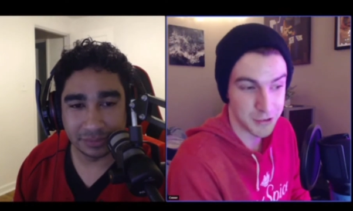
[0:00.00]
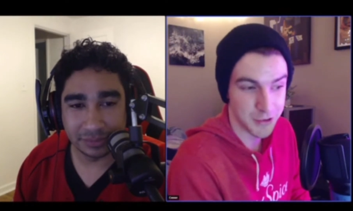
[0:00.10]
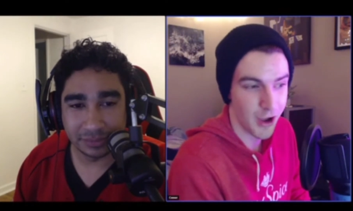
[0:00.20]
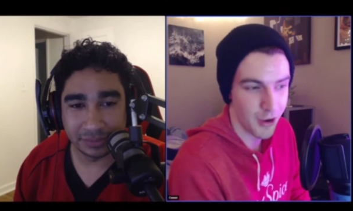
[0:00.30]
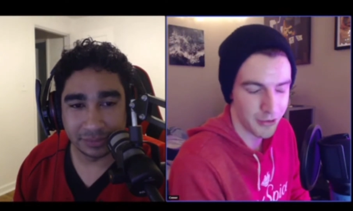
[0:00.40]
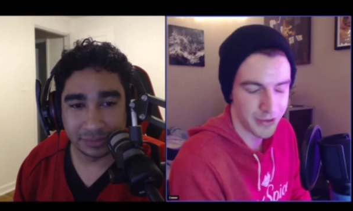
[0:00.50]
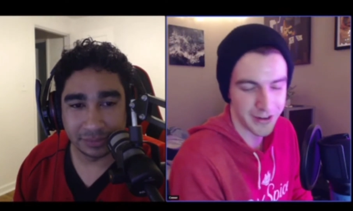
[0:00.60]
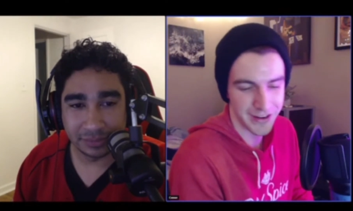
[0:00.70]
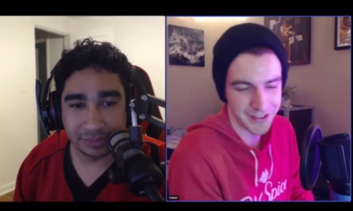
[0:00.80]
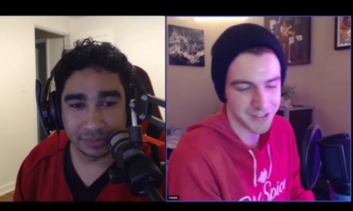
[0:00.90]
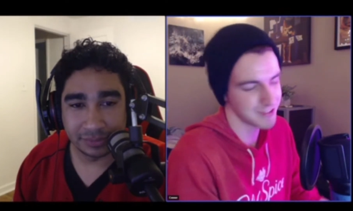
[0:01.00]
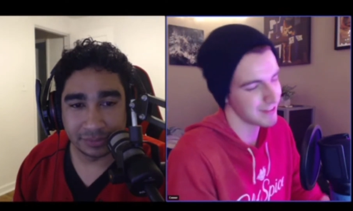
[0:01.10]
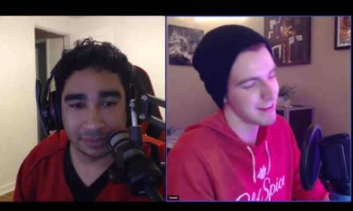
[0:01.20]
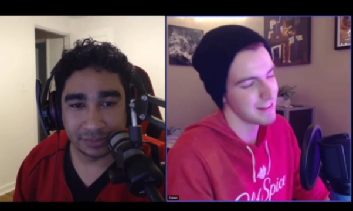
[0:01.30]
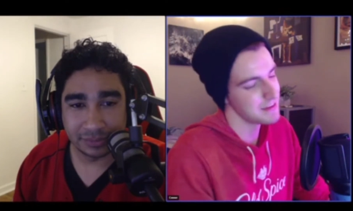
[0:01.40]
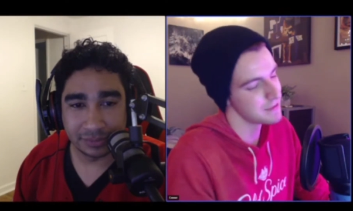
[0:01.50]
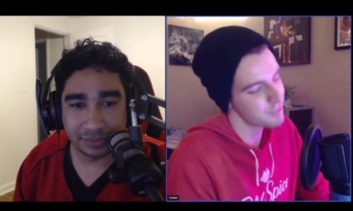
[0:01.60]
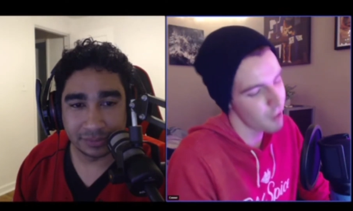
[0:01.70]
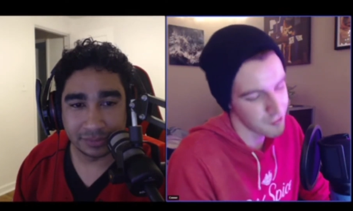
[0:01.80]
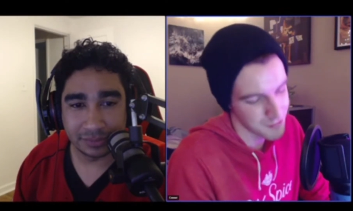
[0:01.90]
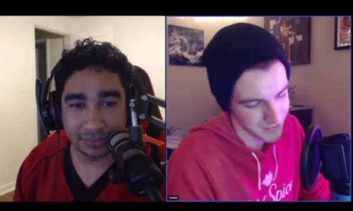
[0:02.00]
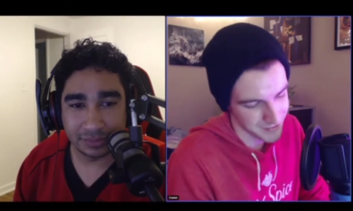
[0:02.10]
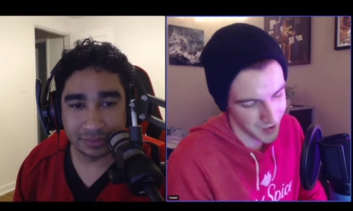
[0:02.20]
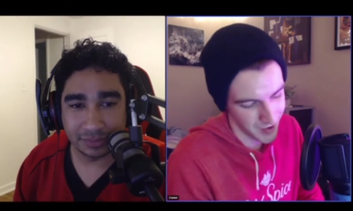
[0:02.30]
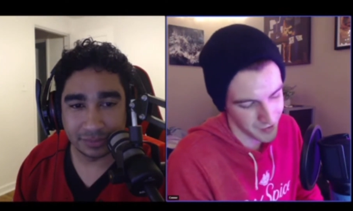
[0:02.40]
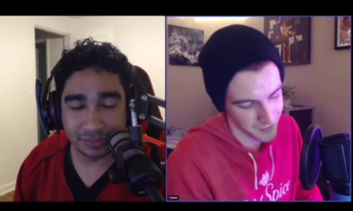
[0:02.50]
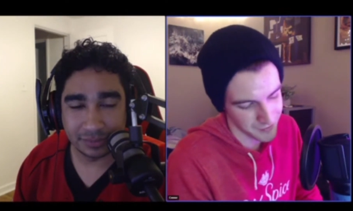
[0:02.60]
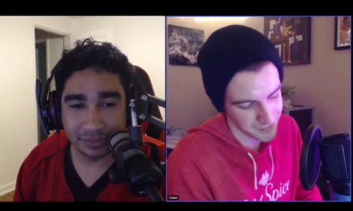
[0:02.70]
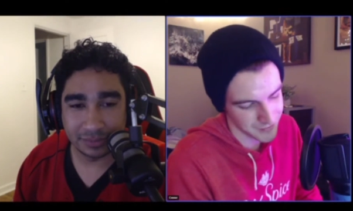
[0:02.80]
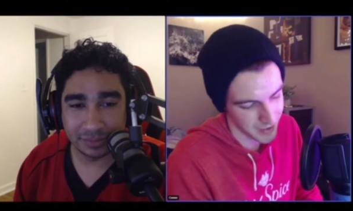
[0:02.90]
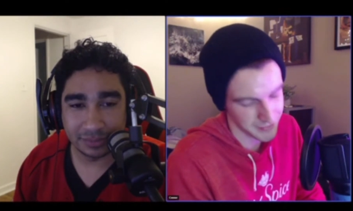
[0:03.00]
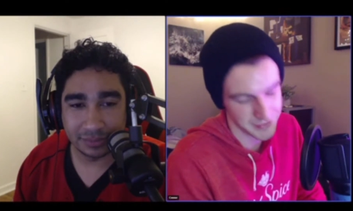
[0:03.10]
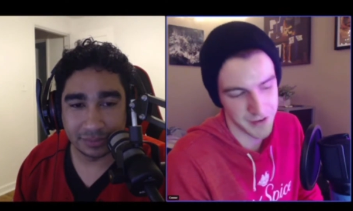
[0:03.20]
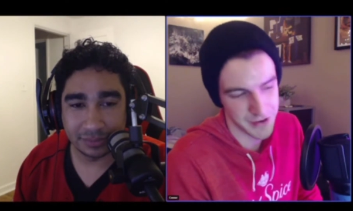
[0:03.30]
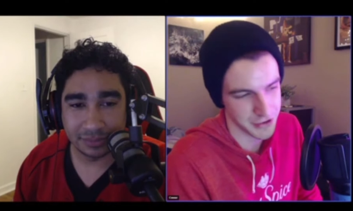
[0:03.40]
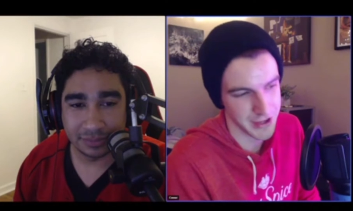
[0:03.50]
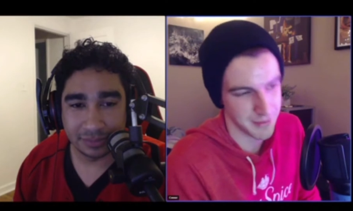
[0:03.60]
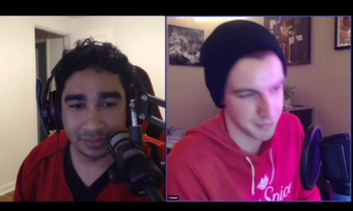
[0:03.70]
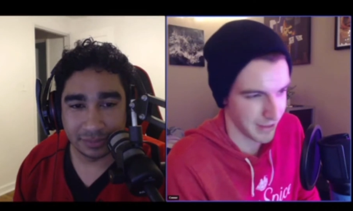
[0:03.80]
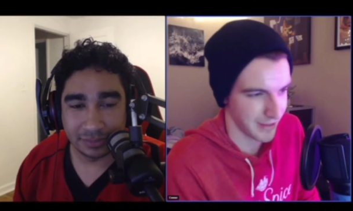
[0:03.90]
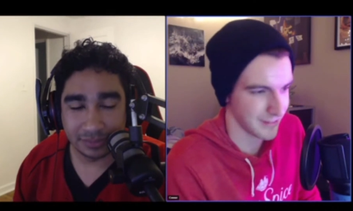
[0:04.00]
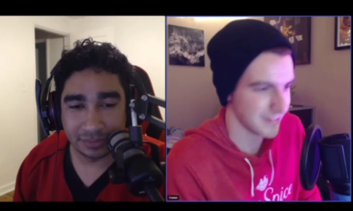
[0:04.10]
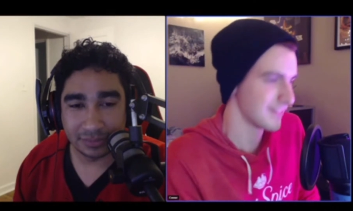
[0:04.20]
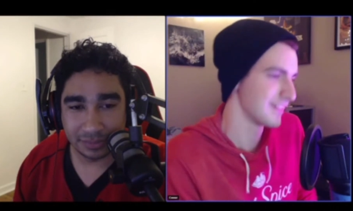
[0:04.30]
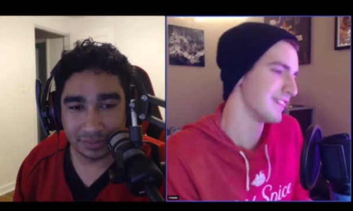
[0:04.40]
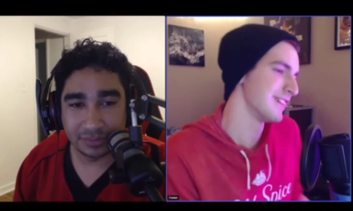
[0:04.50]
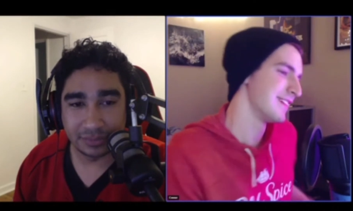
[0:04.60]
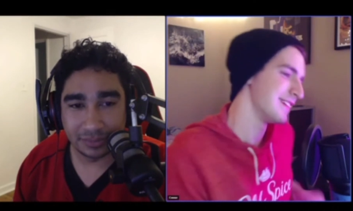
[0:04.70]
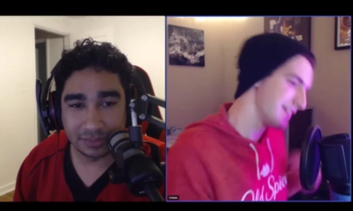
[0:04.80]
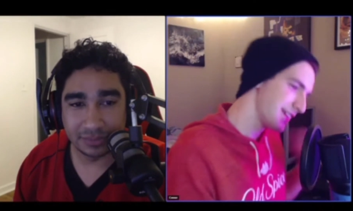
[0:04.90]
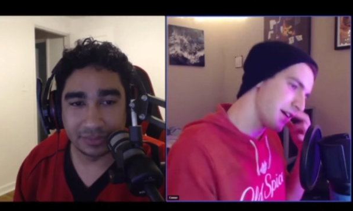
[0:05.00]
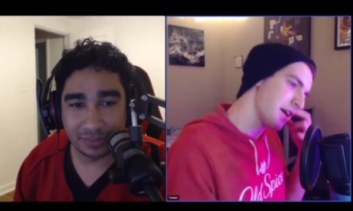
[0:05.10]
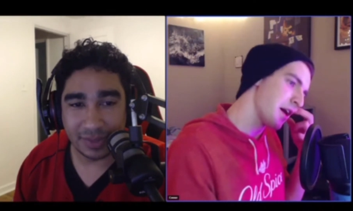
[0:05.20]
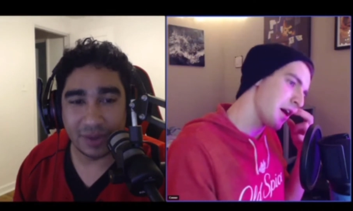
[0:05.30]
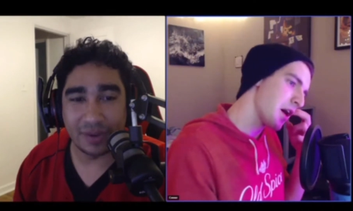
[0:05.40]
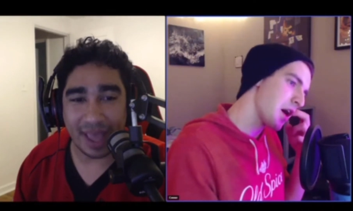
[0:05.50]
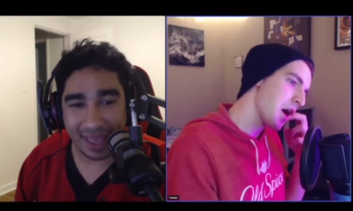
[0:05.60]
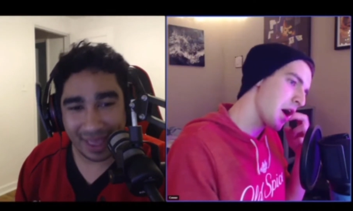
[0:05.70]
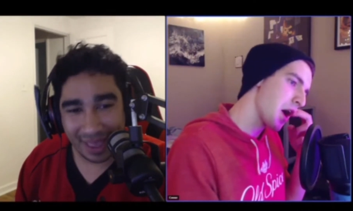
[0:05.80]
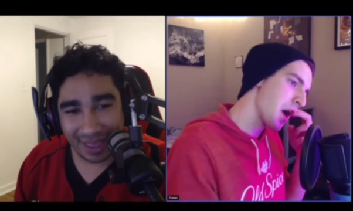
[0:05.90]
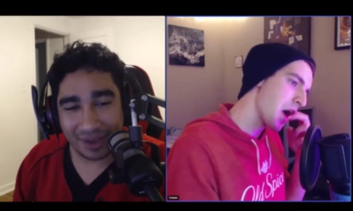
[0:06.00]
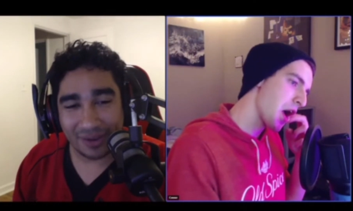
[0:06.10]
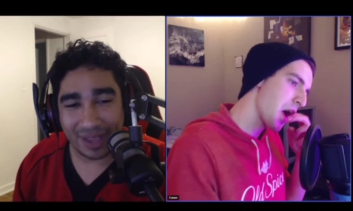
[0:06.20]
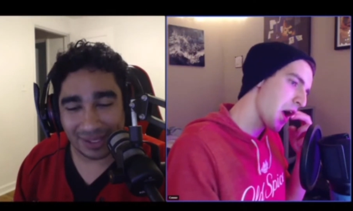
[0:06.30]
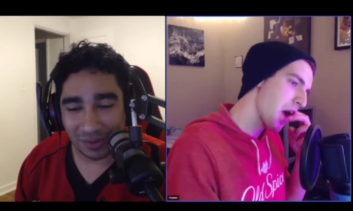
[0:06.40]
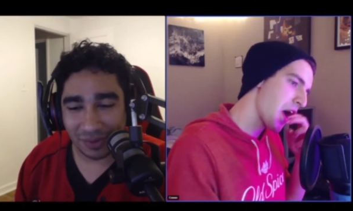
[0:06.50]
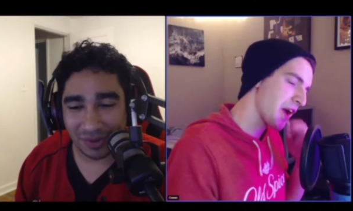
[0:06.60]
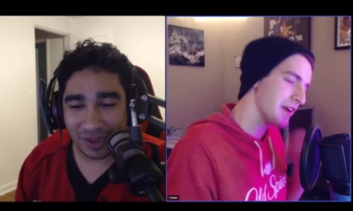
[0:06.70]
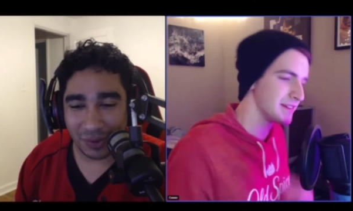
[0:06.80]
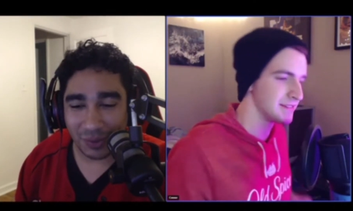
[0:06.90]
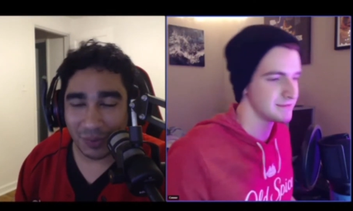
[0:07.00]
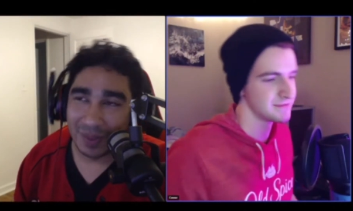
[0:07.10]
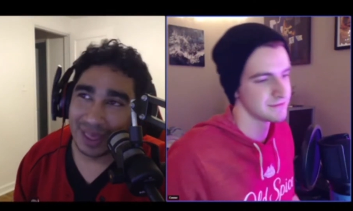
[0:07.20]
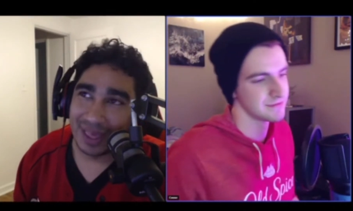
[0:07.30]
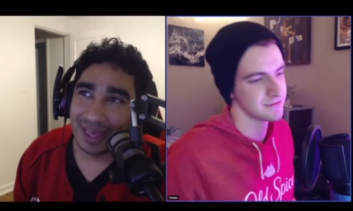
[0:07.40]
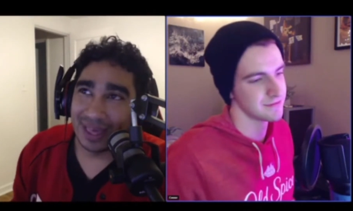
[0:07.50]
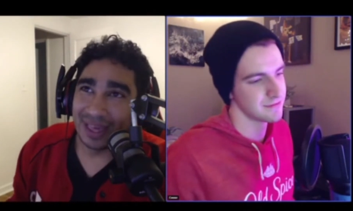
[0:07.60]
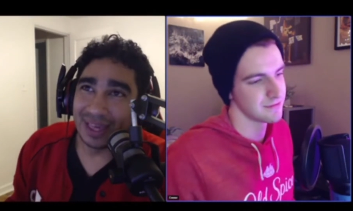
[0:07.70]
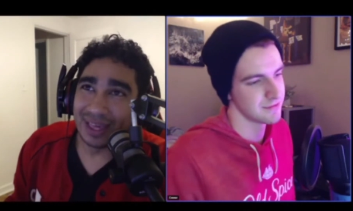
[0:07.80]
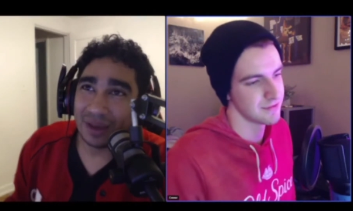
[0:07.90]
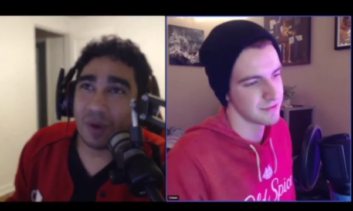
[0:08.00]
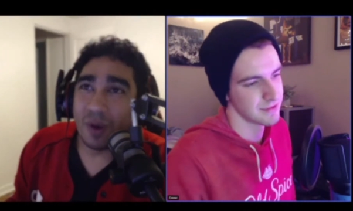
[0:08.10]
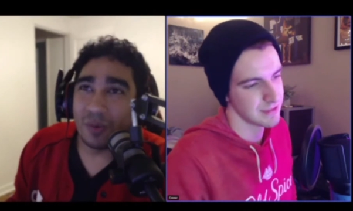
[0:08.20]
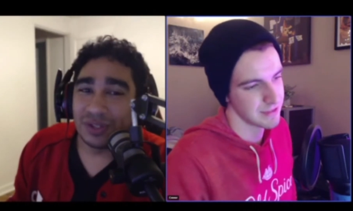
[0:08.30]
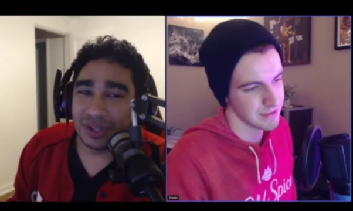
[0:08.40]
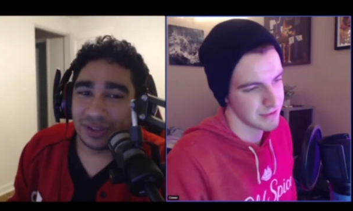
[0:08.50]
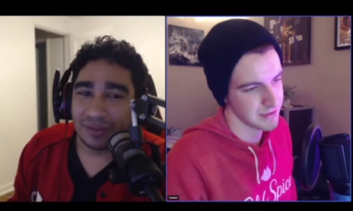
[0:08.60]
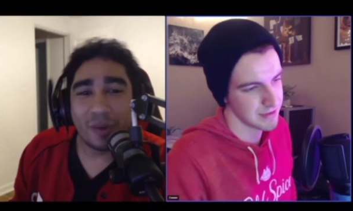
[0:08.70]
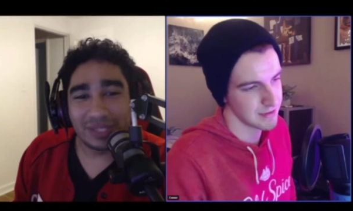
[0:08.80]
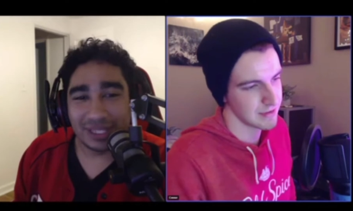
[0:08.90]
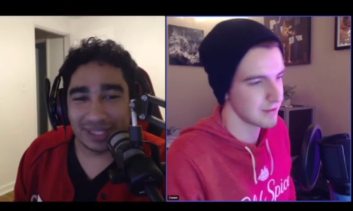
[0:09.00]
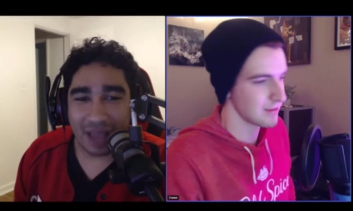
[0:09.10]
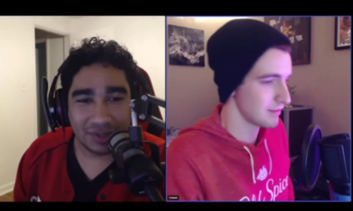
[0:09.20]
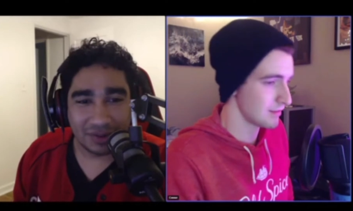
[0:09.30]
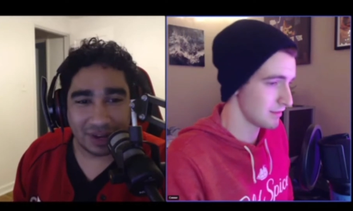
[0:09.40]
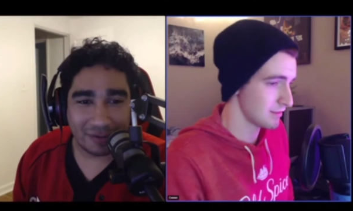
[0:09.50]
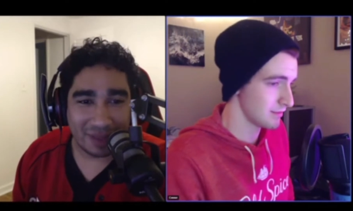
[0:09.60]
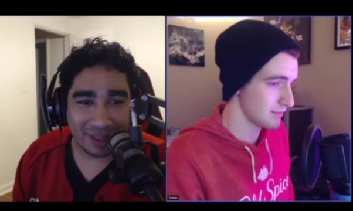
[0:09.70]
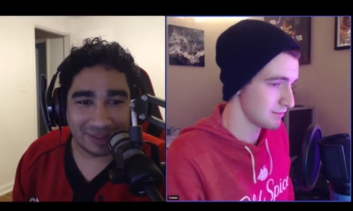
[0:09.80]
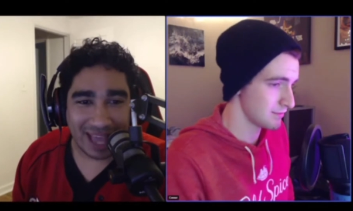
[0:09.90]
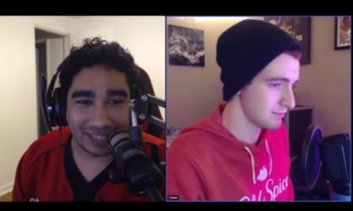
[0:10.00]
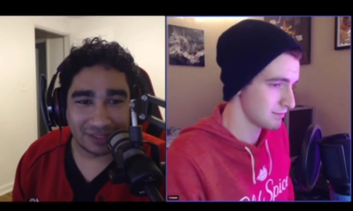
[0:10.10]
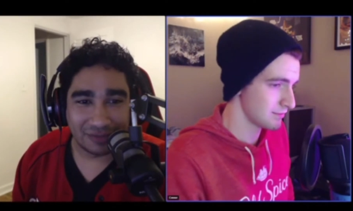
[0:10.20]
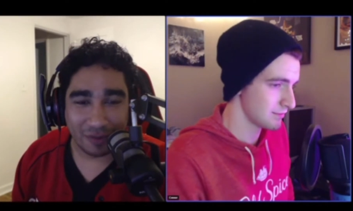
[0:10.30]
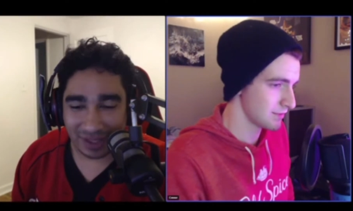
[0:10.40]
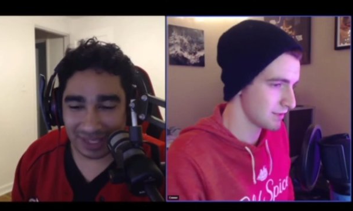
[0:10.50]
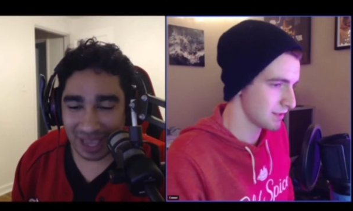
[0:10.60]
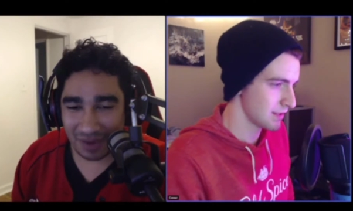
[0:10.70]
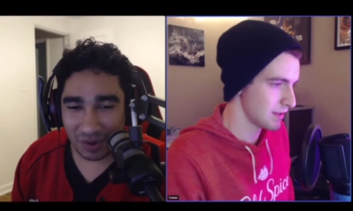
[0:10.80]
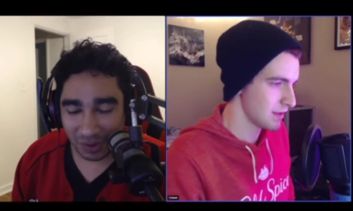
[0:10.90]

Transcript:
Speaker 1: you go, there is the involvement of text adventure gameplay.
Speaker 2: Okay, okay. So were you? What was you? What was the time stream, if I'm allowed to ask, from the time you